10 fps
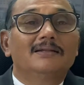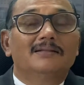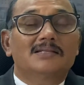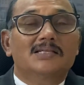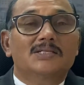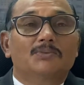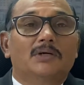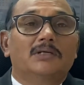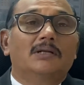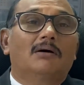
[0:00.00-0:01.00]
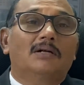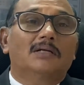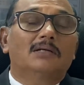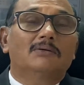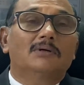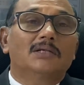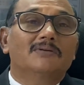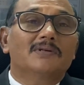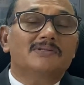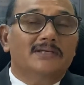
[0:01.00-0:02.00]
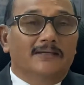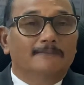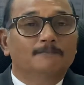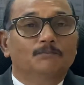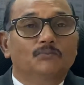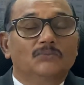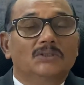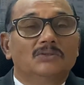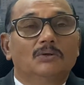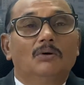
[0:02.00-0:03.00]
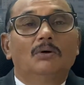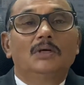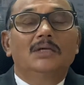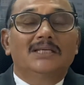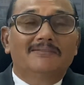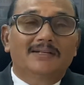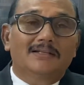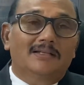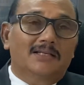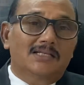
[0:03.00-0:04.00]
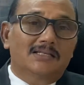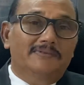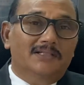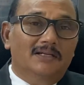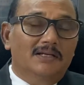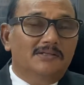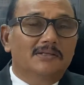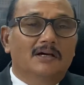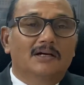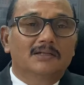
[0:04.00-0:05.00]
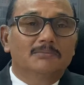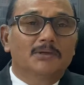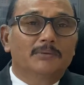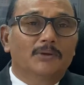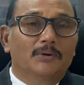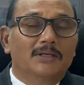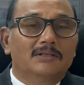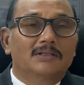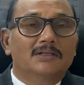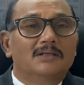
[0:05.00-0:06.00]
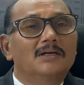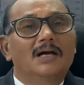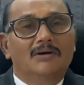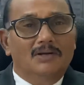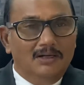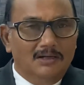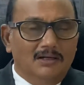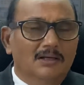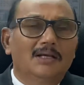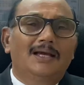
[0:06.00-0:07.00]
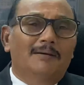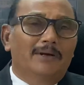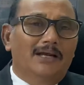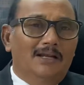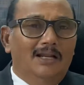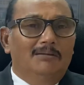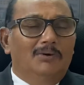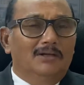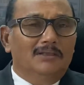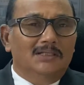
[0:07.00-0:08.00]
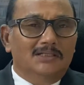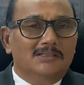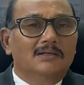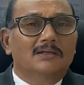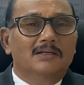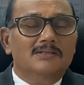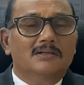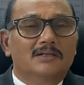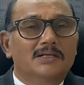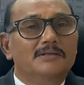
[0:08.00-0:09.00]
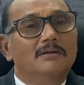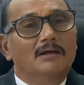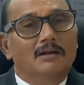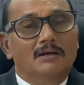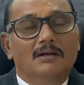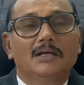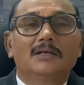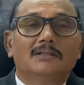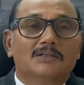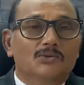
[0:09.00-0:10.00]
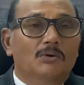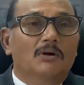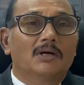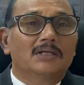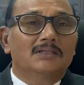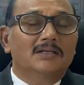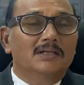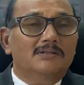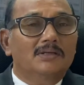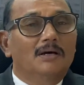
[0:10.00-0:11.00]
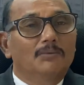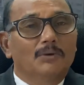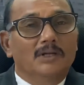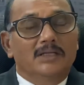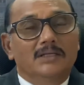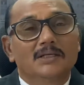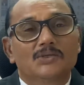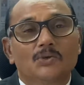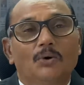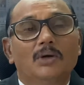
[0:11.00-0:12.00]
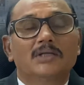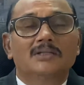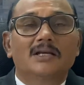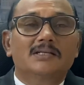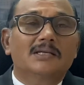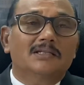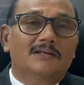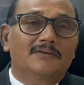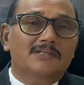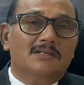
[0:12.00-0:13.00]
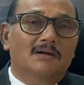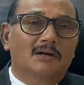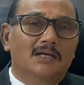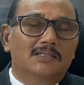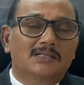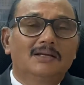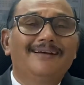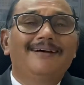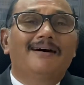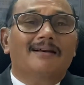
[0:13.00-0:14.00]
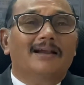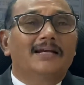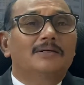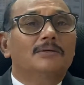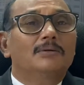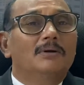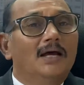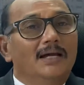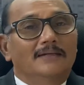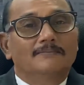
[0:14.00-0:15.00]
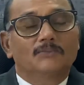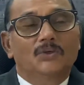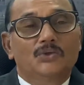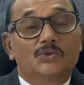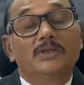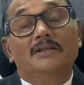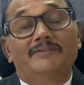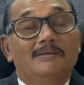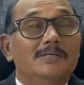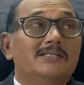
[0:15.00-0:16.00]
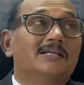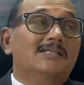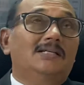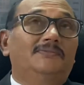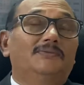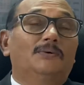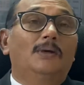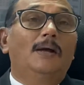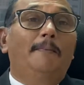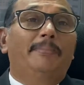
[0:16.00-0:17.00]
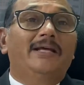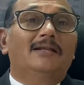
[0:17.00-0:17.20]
This is what Article 21 say. So even in the case of euthanasia, you may be knowing that I have done my LLM on this dissertation on the so-called euthanasia only. So euthanasia otherwise called as a right to die. So in the famous case of P.